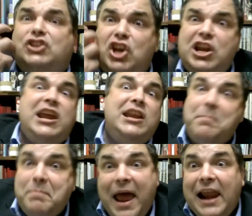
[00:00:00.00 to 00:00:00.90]
You need a
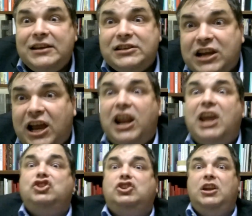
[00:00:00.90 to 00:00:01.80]
balanced
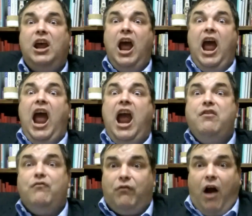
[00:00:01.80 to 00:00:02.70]
collection
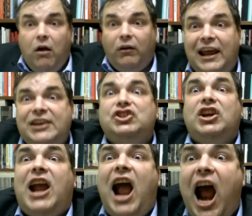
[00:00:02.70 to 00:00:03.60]
and Rolex. You
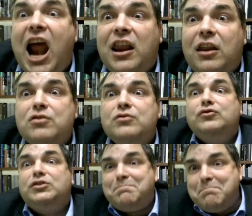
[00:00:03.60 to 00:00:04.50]
can't lose